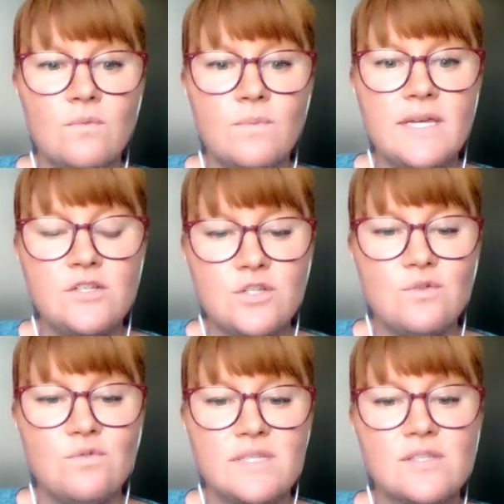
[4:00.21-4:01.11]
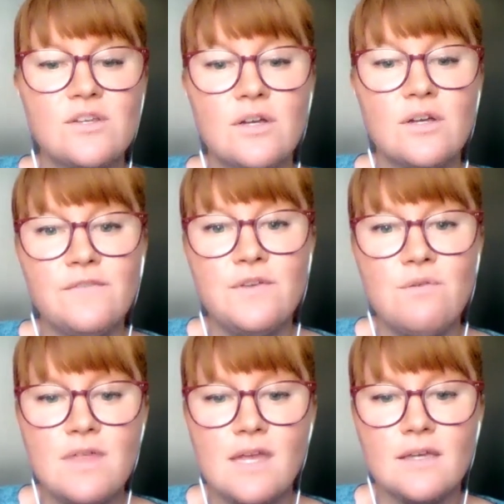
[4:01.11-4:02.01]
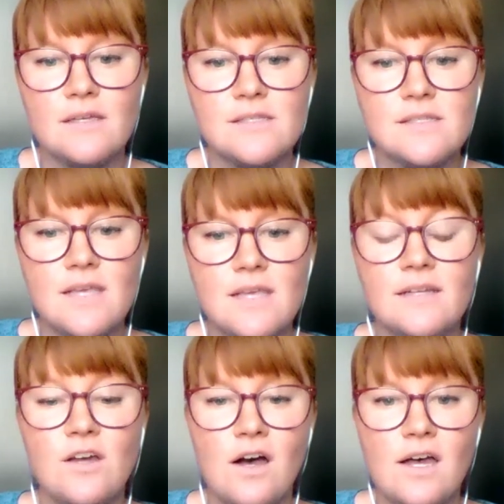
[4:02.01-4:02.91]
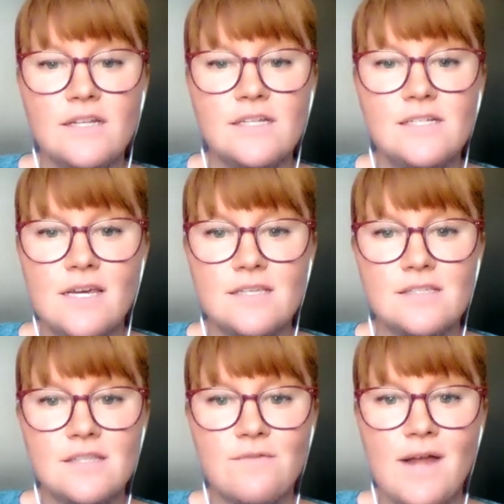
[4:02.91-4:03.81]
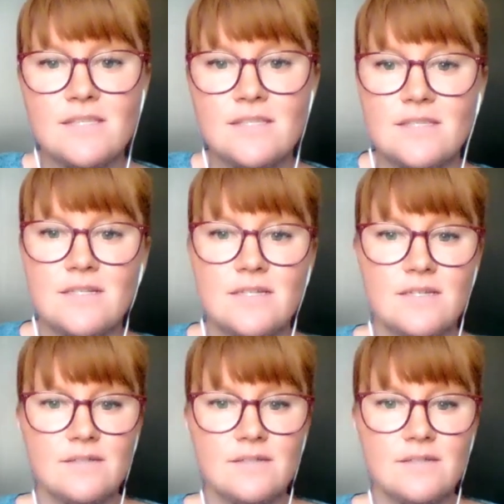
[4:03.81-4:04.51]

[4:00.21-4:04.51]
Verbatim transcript: we do is cook a few things and God does the rest.